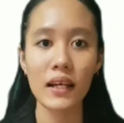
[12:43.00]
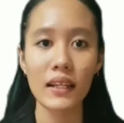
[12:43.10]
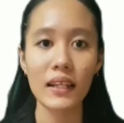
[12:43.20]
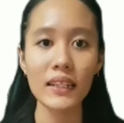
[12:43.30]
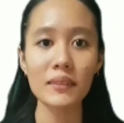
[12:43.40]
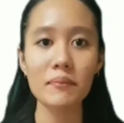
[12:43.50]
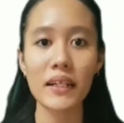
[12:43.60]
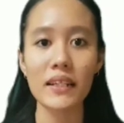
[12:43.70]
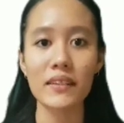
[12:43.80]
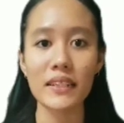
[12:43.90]
Last
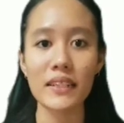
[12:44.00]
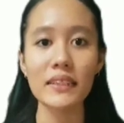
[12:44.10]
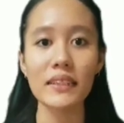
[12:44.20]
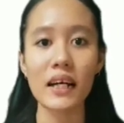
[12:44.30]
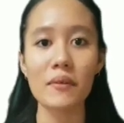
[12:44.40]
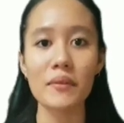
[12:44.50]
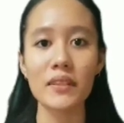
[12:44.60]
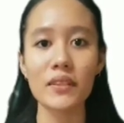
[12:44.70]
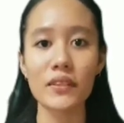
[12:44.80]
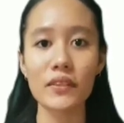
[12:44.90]
but not least, I will
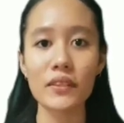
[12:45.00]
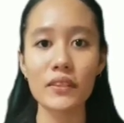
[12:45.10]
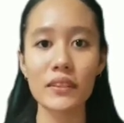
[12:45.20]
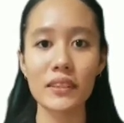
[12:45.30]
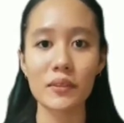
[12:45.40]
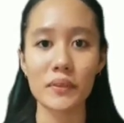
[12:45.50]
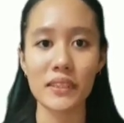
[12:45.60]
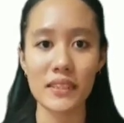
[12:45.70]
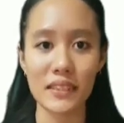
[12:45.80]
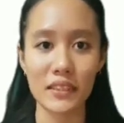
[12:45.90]
conclude this
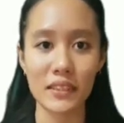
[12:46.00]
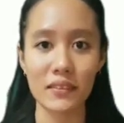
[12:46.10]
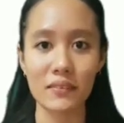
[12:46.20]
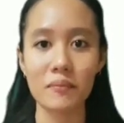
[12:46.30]
presentation.